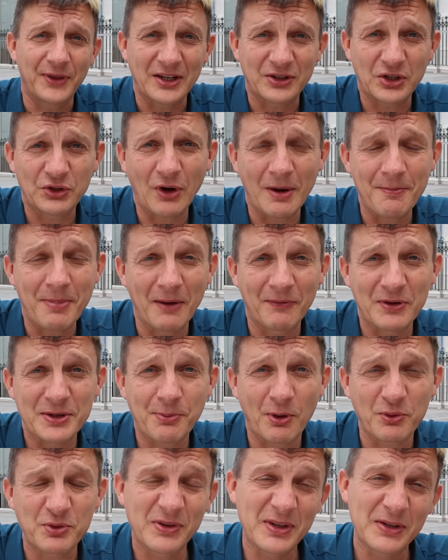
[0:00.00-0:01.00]
thanks to TrainPal for
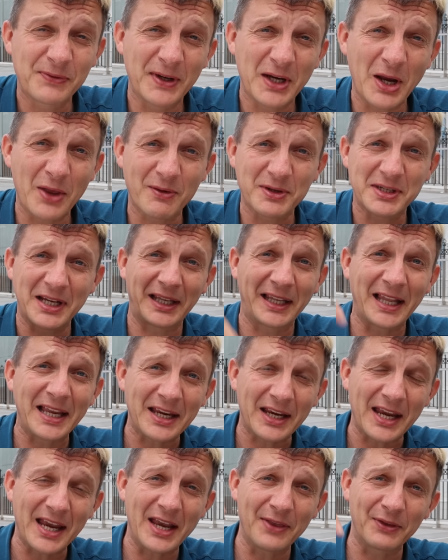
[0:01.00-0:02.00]
sponsoring this video. There is a
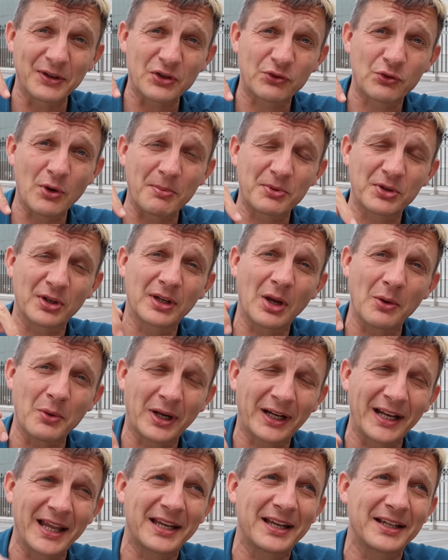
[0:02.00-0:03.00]
link in the description. Go
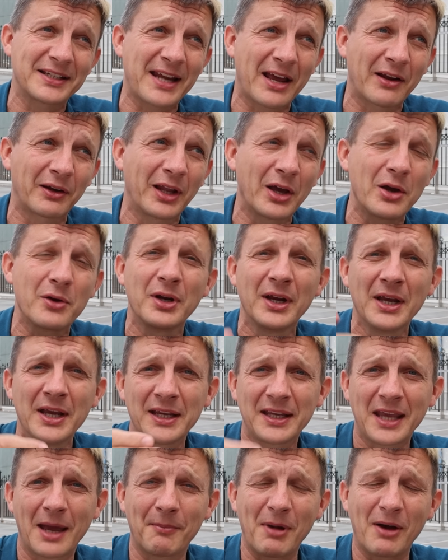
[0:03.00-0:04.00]
click, download,
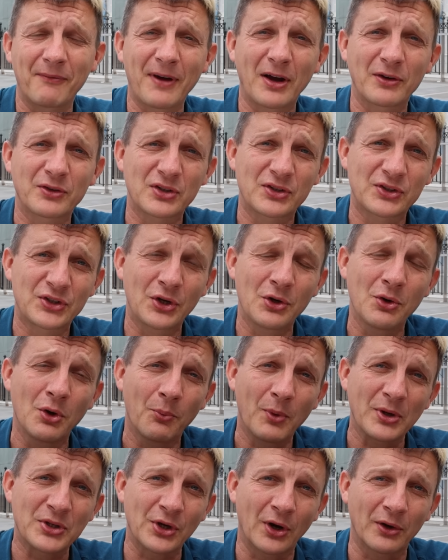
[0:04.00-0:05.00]
get my vouchers too,
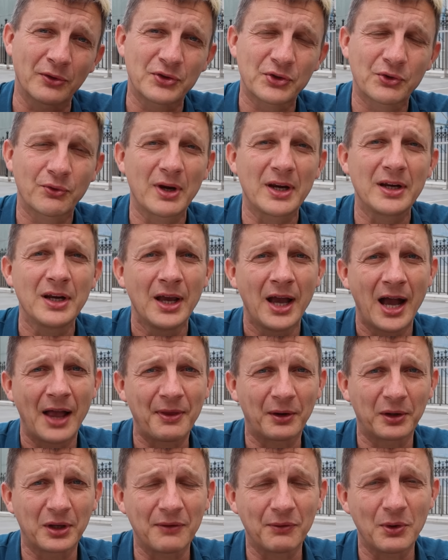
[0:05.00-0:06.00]
which are on screen,
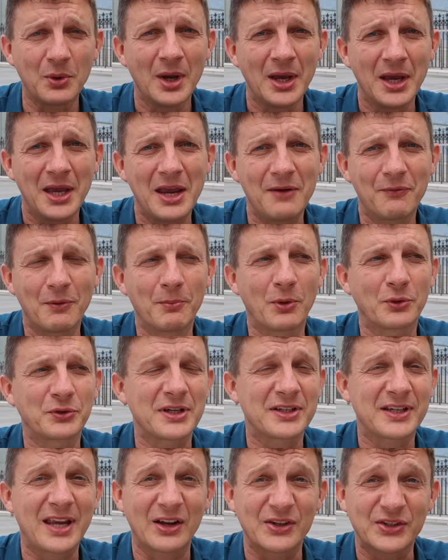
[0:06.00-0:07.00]
and that'll give you even more
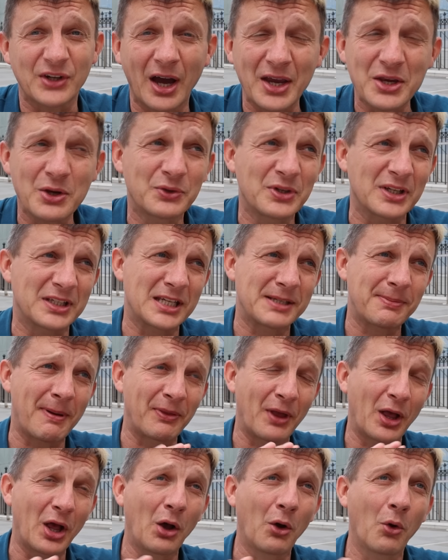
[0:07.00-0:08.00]
discounts. I used it to
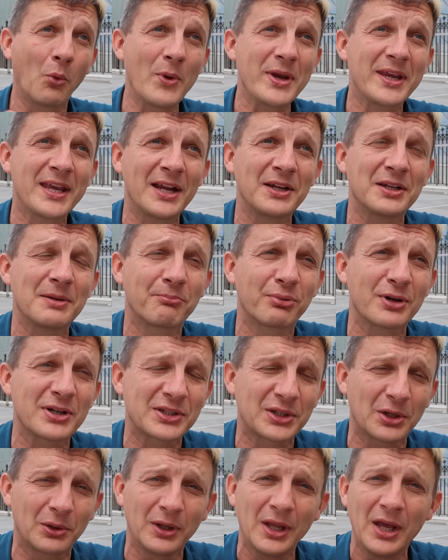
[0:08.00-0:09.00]
spend the whole weekend in
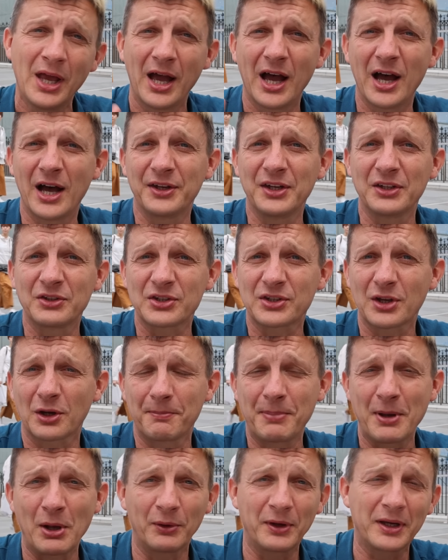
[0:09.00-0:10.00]
Bristol. Uh, I didn't just go
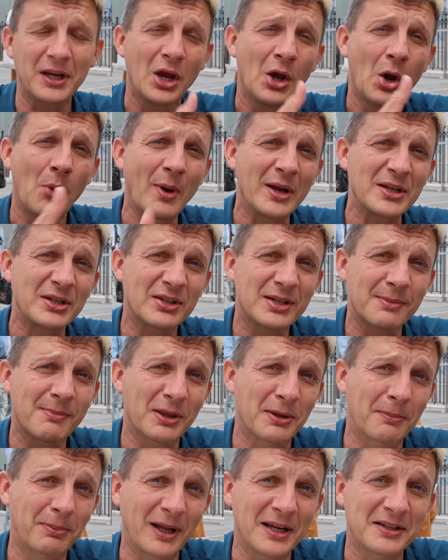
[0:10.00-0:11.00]
to Pilning, went to some
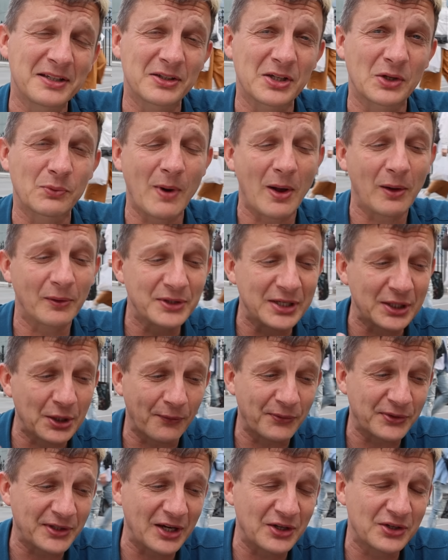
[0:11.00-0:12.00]
other places as well, tick
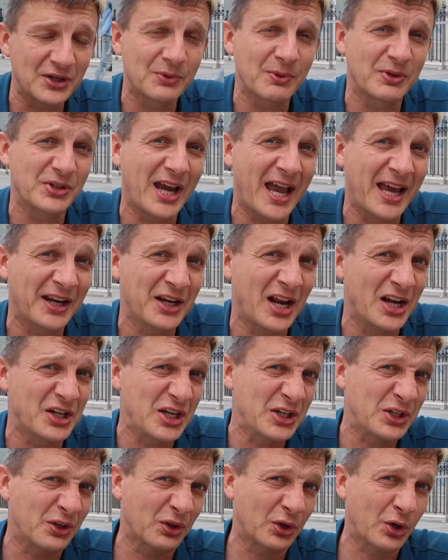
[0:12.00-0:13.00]
off stations which I hadn't
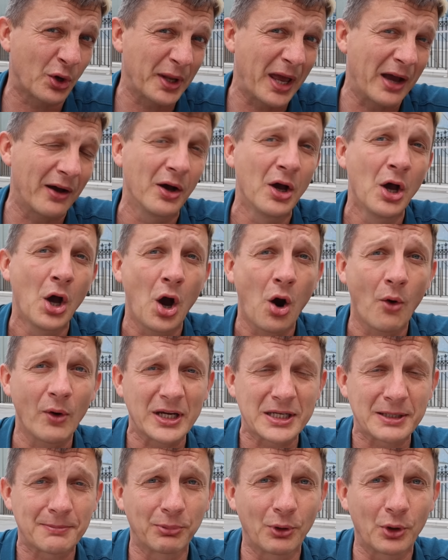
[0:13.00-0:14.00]
actually sort of got out or
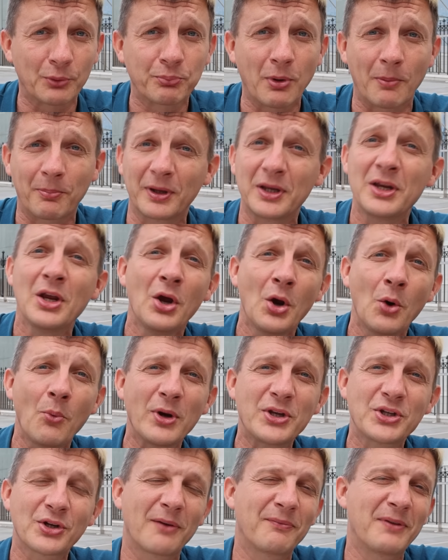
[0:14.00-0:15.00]
explored properly,
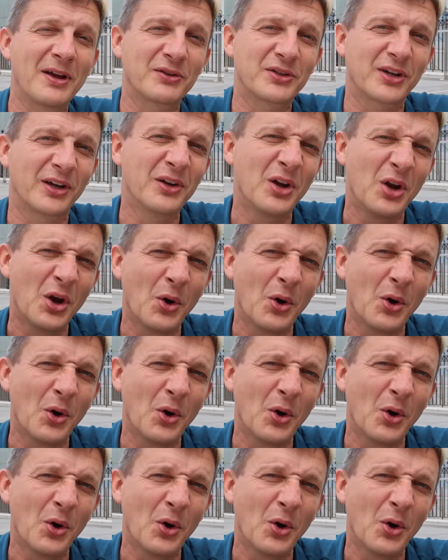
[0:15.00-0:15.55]
which I've now done,